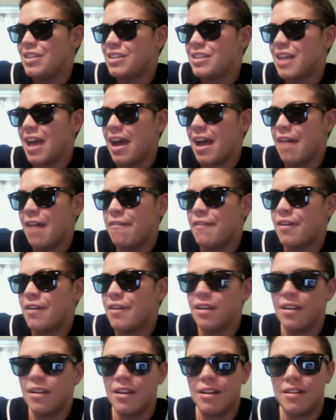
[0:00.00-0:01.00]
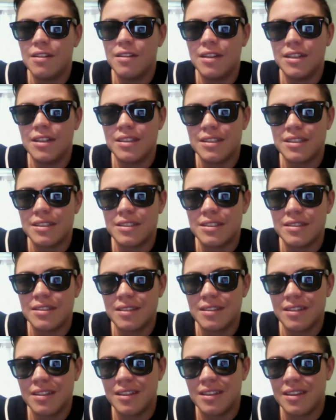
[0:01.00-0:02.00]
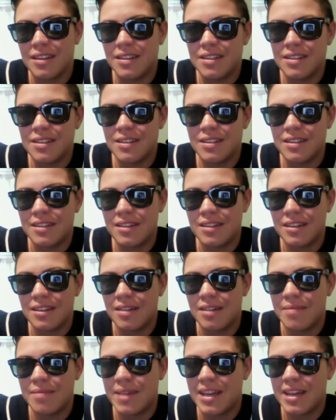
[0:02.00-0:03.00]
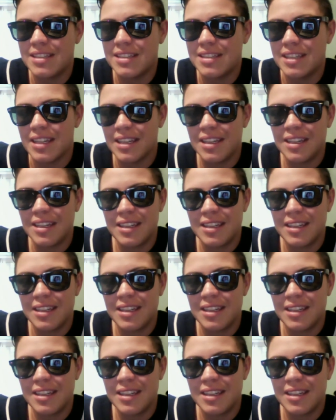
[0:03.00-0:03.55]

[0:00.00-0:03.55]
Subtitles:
the effort alone is amazing.